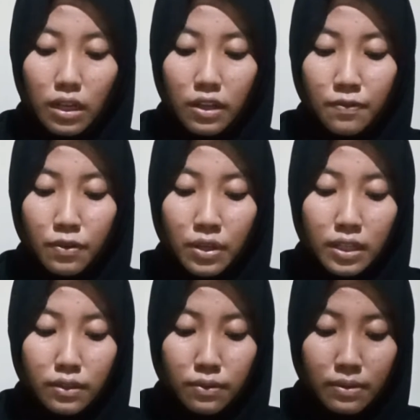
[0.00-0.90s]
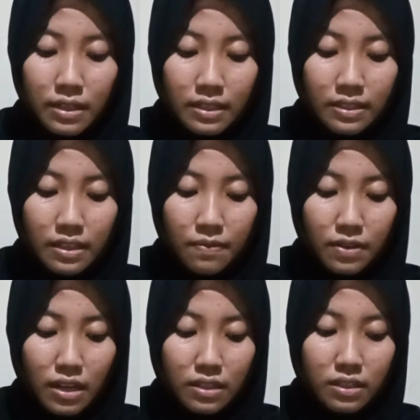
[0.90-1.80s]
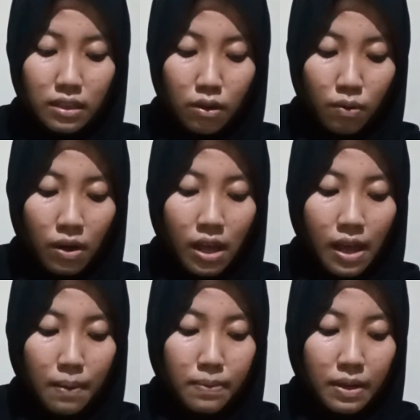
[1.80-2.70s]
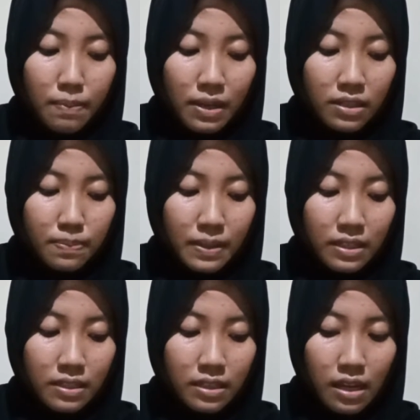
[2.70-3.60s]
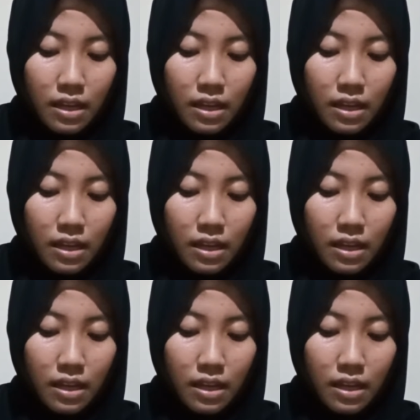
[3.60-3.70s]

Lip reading: If you can do this even at slow playback speeds,